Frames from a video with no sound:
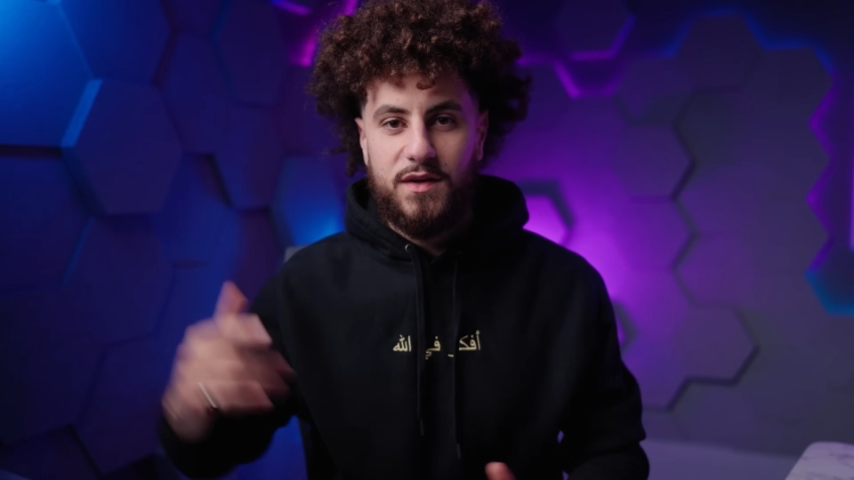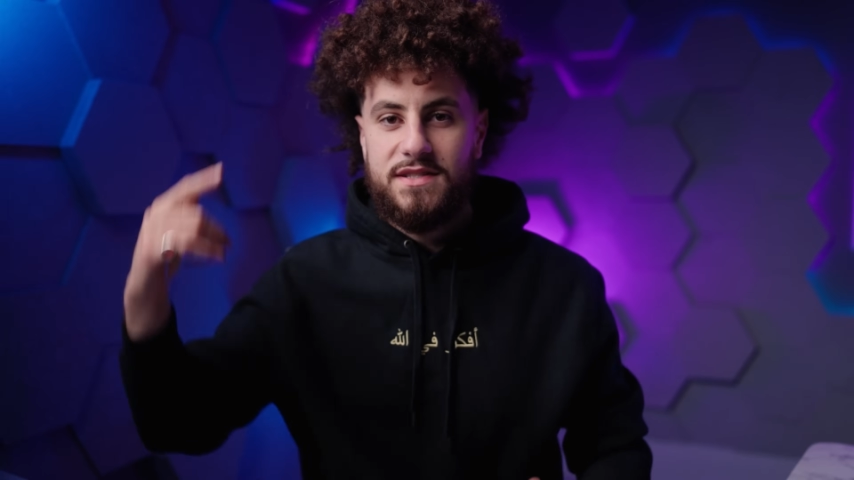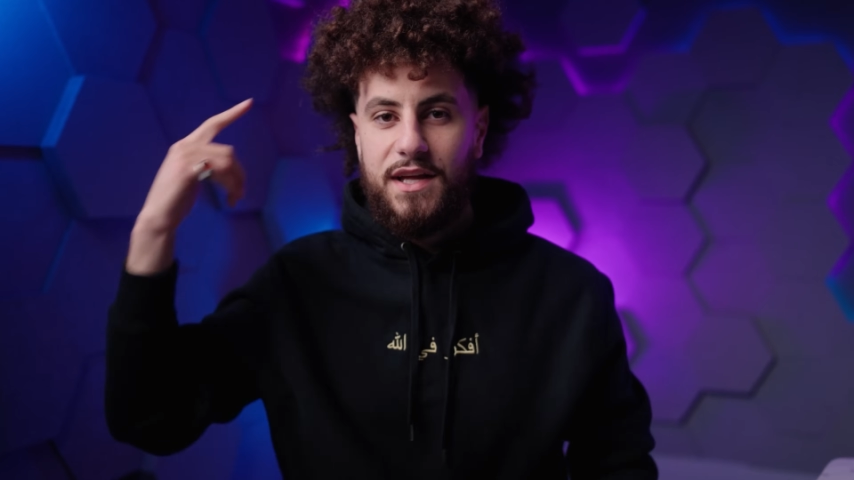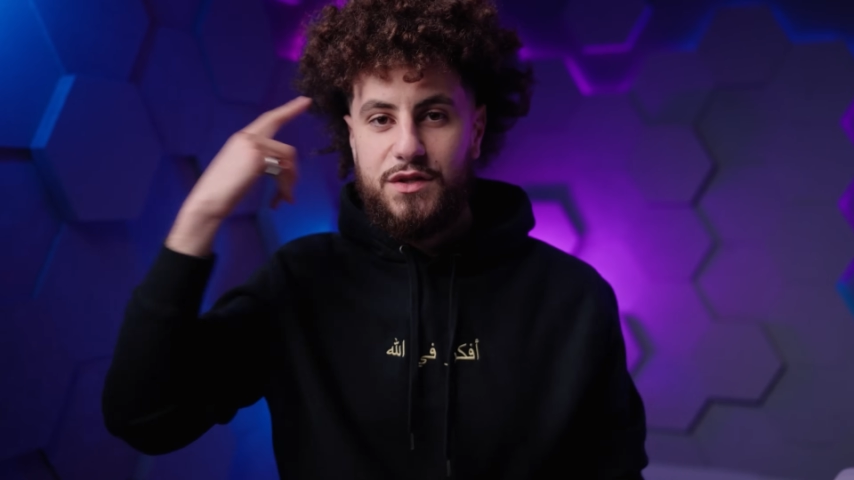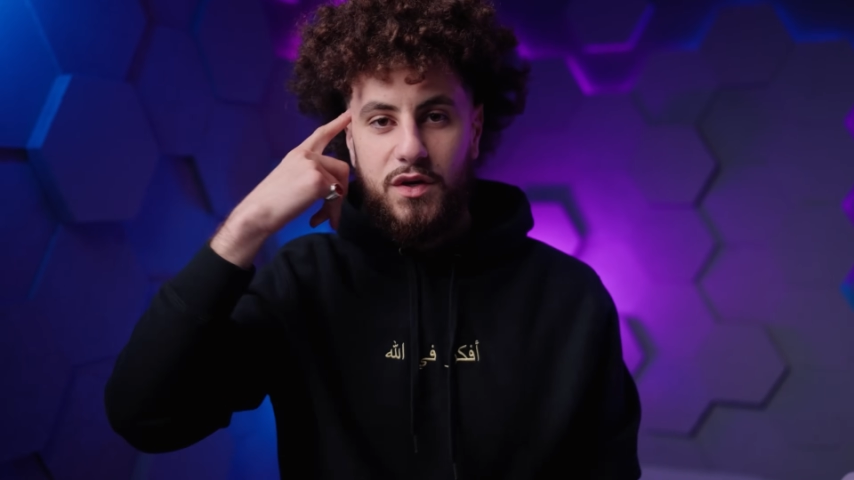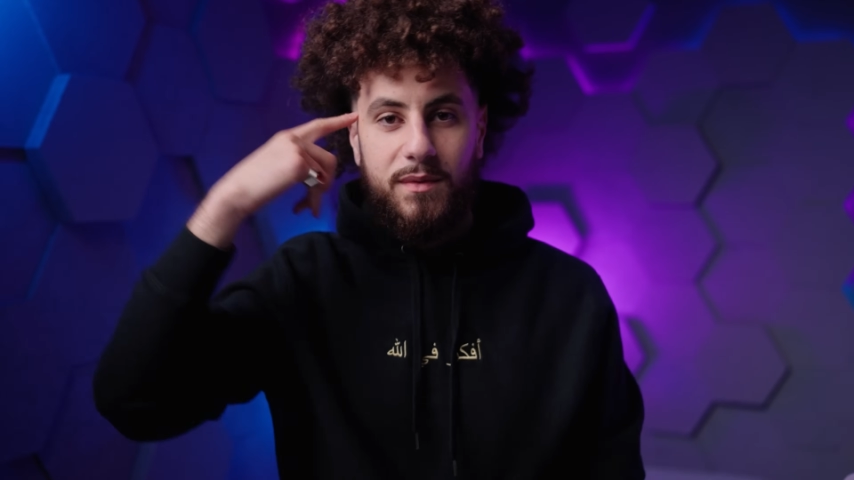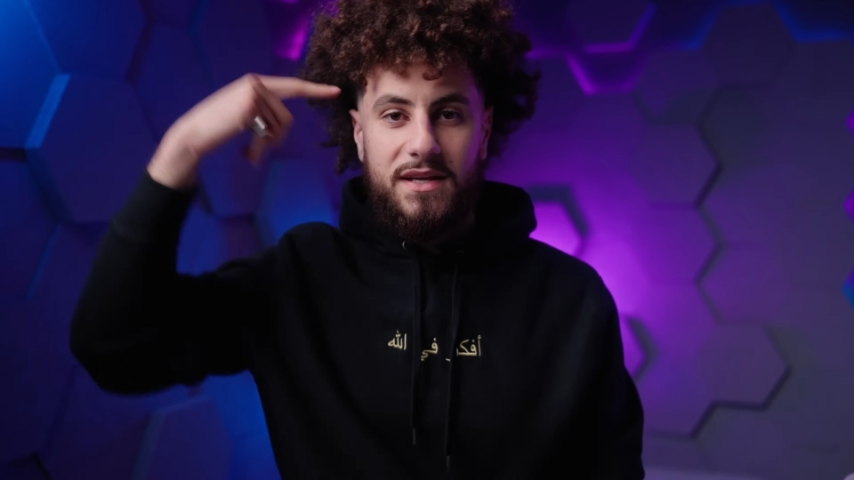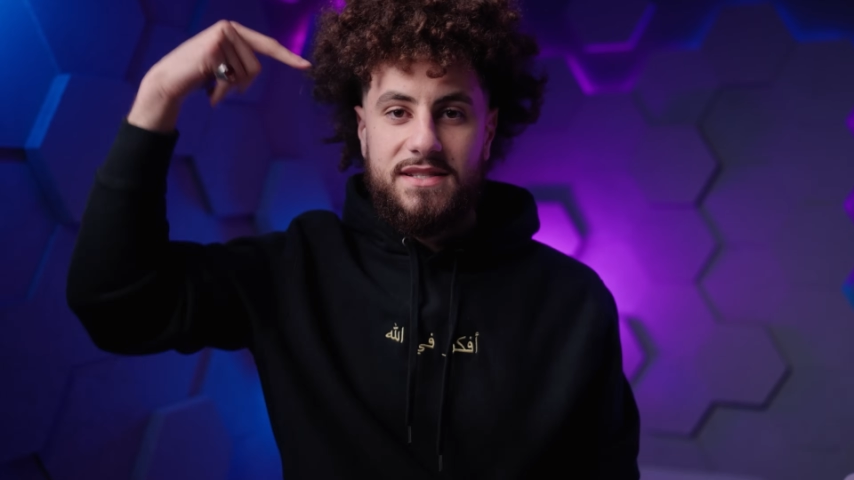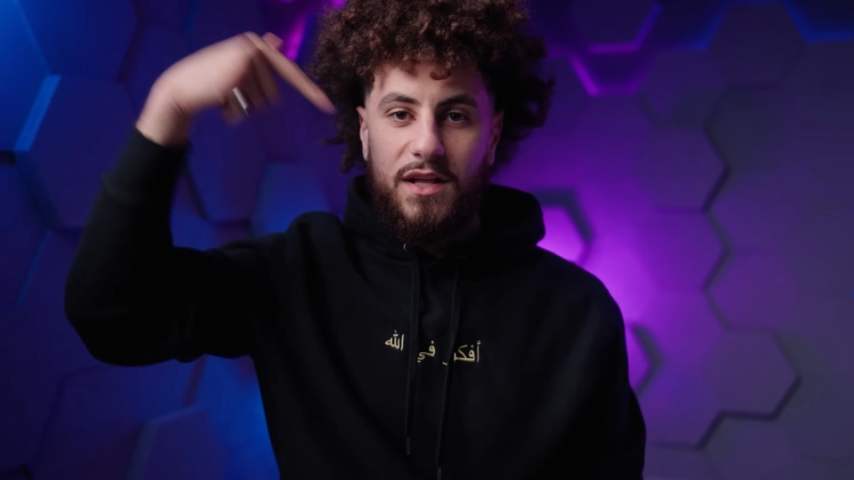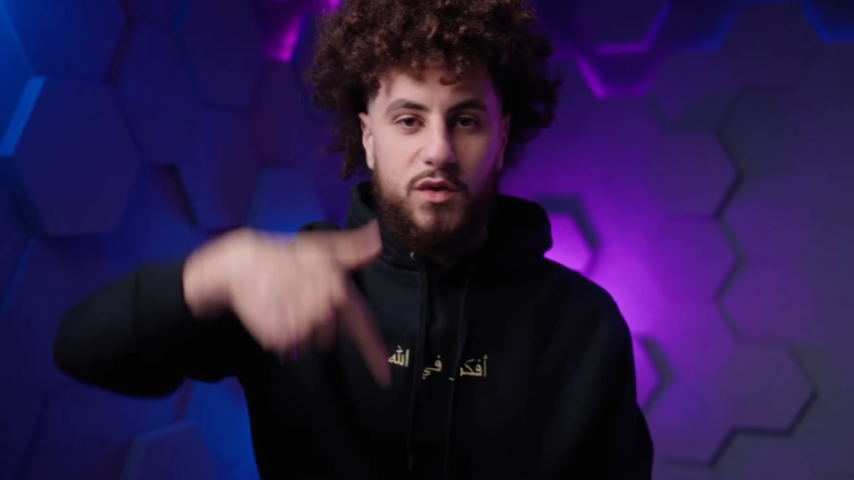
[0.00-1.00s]
Stay dreaming,
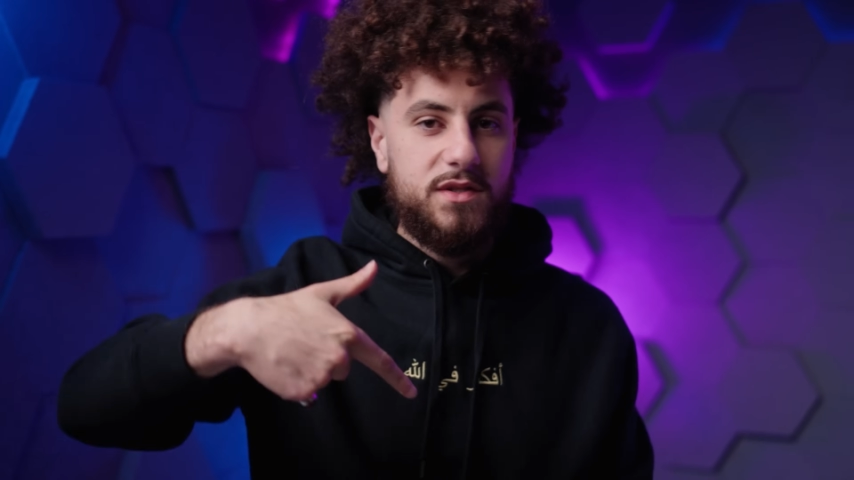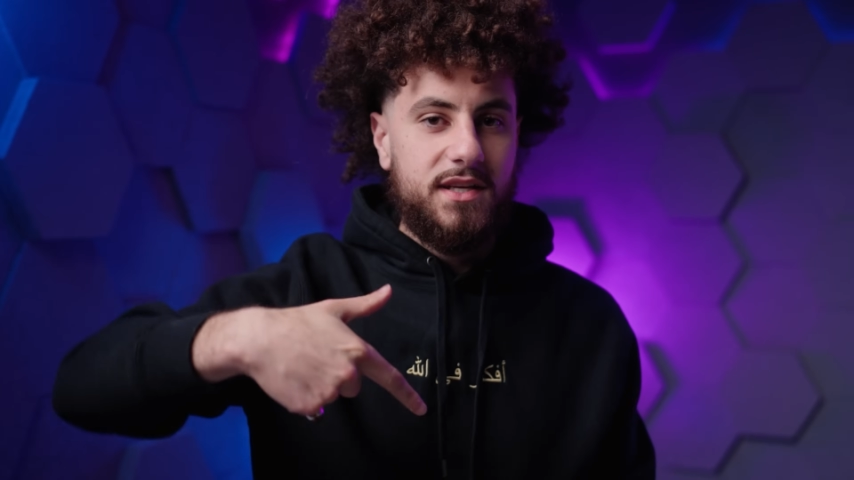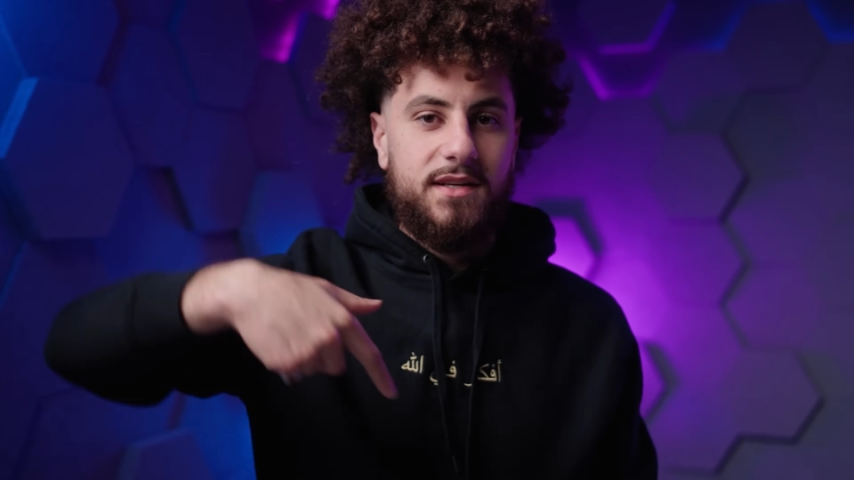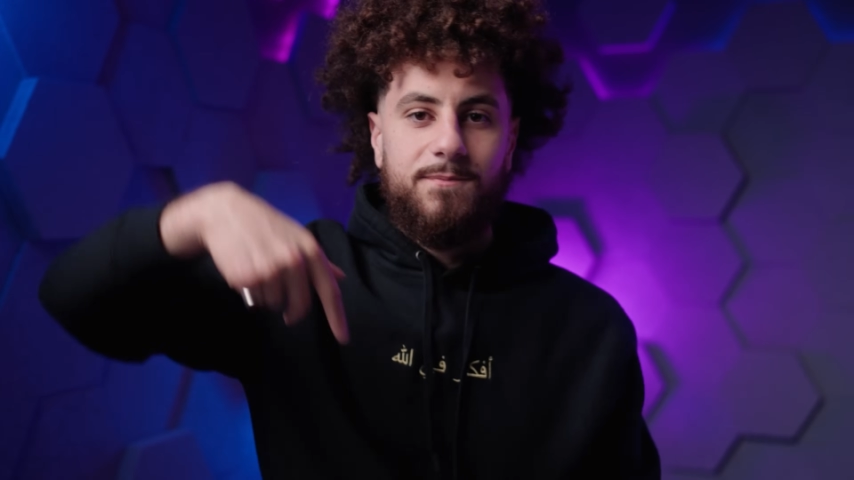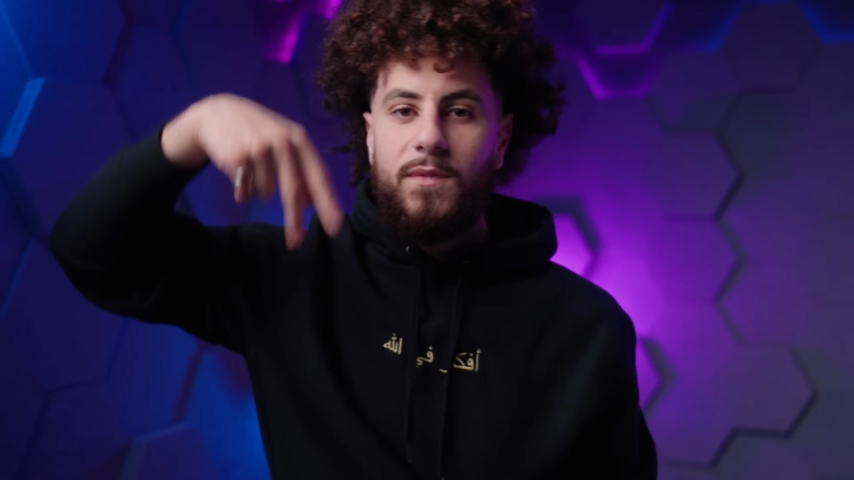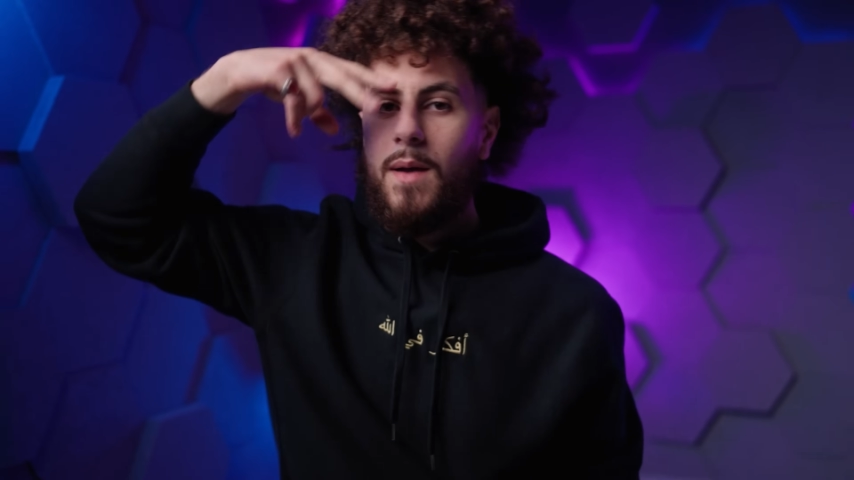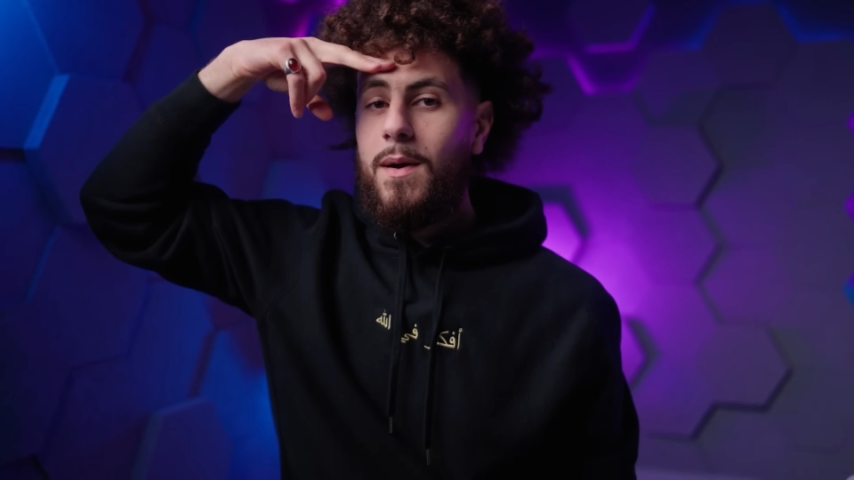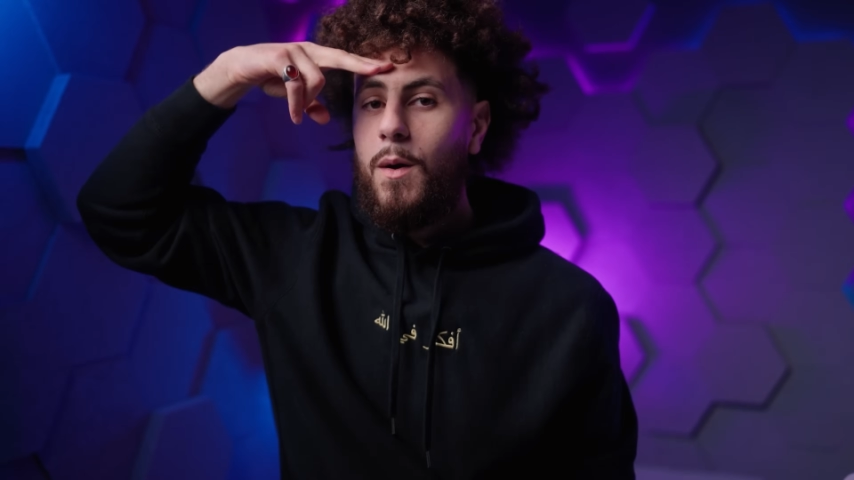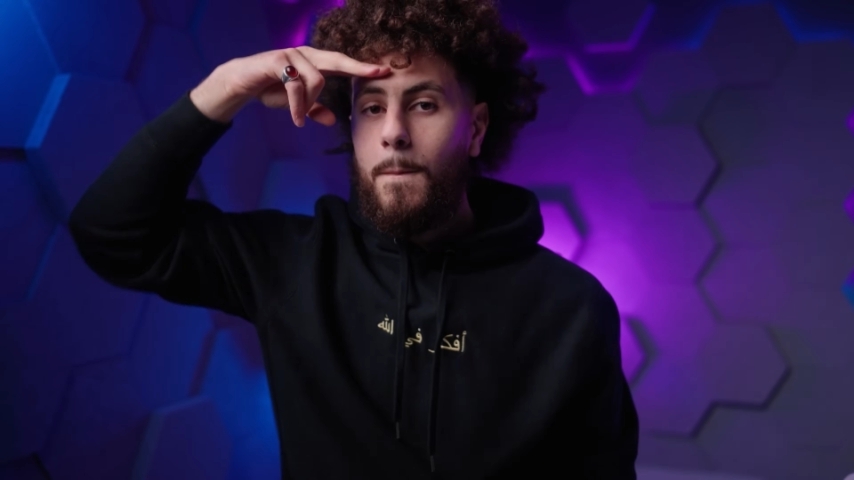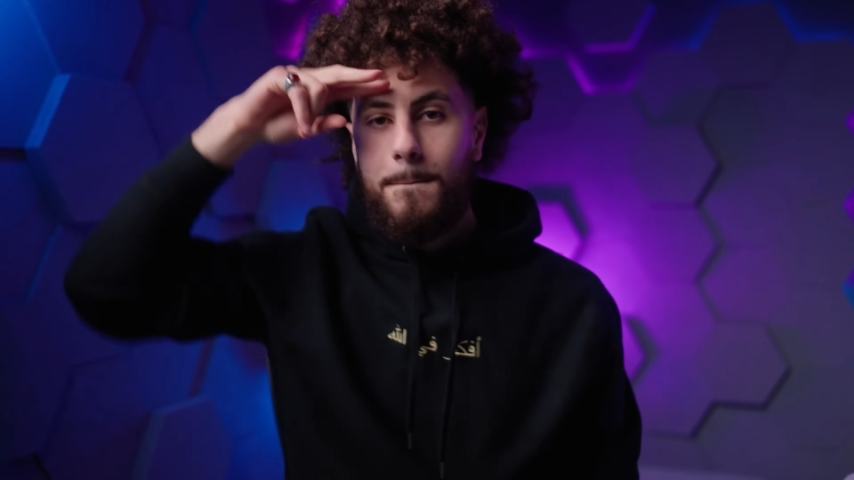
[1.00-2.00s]
stay lucid. I'm
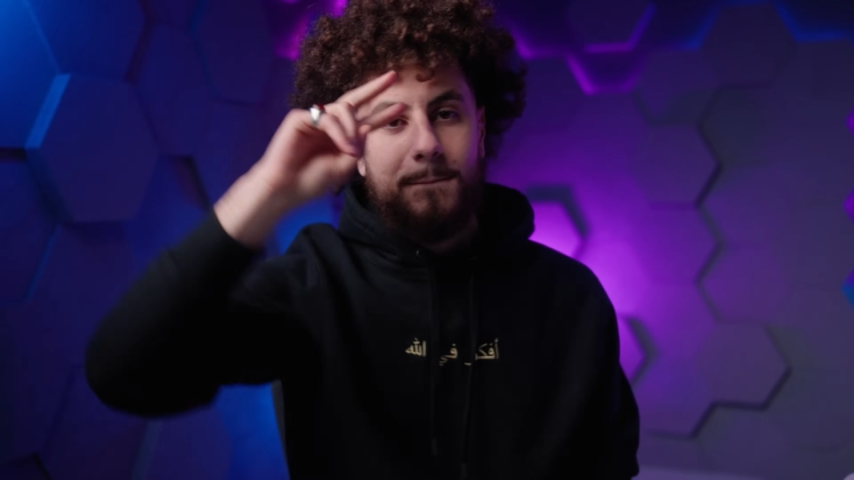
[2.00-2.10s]
out.